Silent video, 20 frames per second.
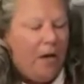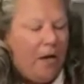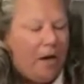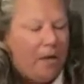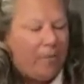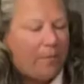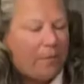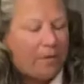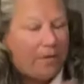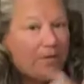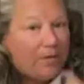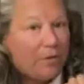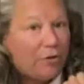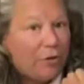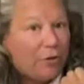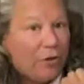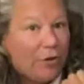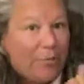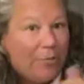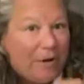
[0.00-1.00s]
because they'll
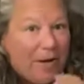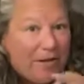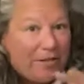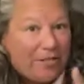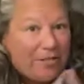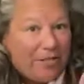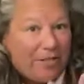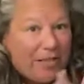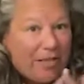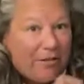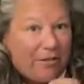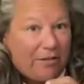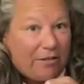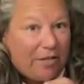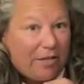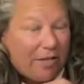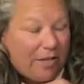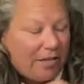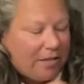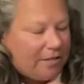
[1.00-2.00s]
cook better. So
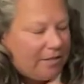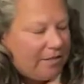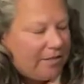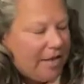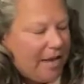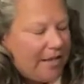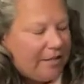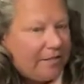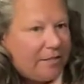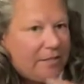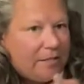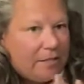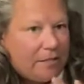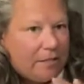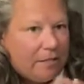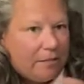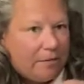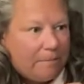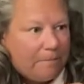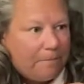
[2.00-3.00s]
they tend
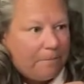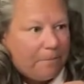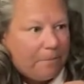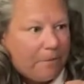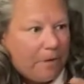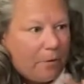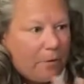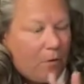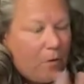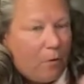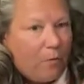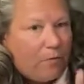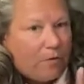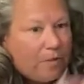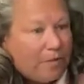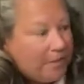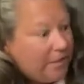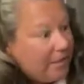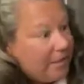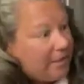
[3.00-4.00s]
to, they
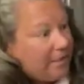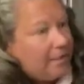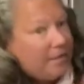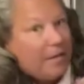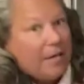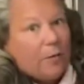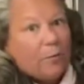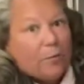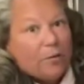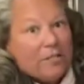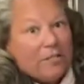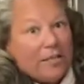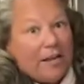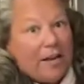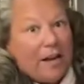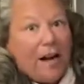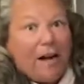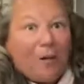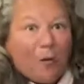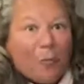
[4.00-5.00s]
hopefully didn't stick. We'll
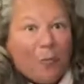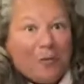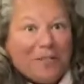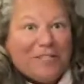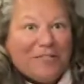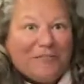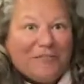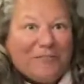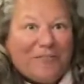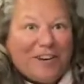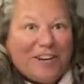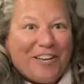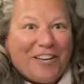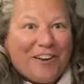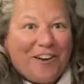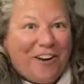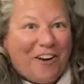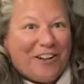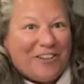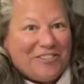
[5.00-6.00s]
see. I'll open this in front of you
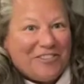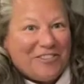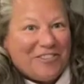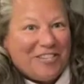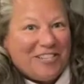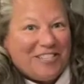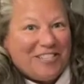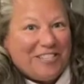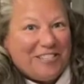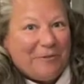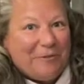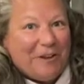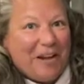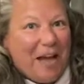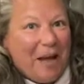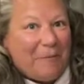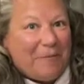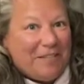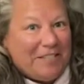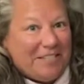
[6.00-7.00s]
all so you can see what
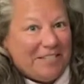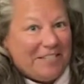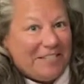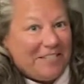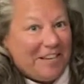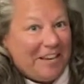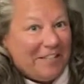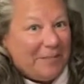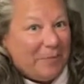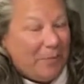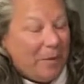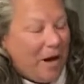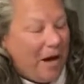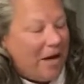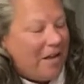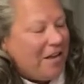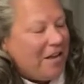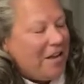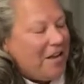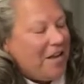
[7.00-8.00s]
happened inside the
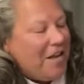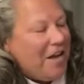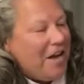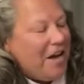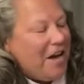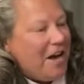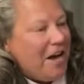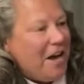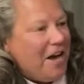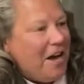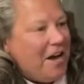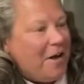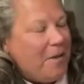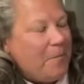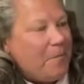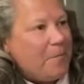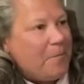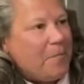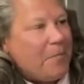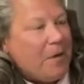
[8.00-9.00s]
pot.
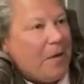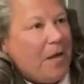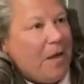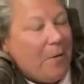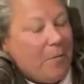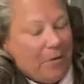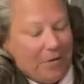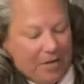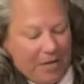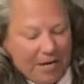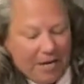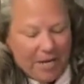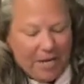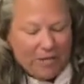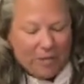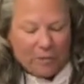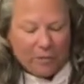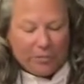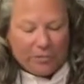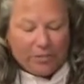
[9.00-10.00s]
But then I
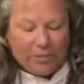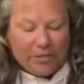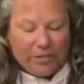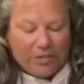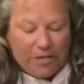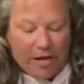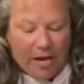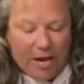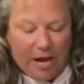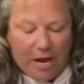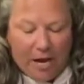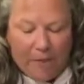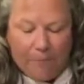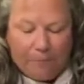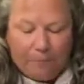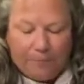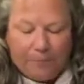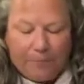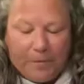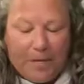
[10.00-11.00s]
used
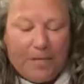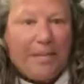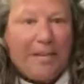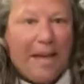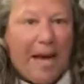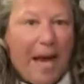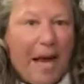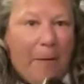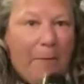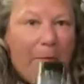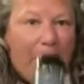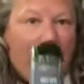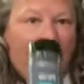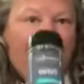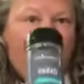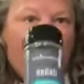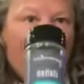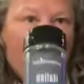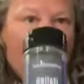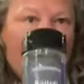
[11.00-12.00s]
a cap
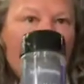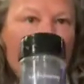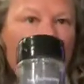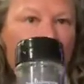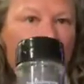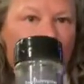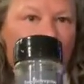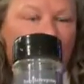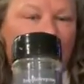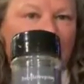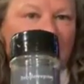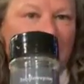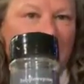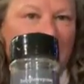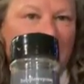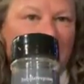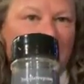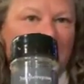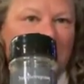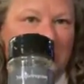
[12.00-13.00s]
full of our
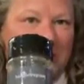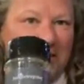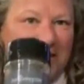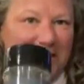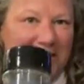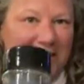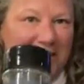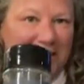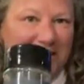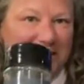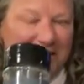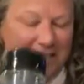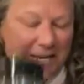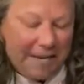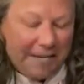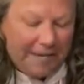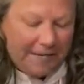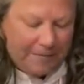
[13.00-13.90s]
Italian seasoning,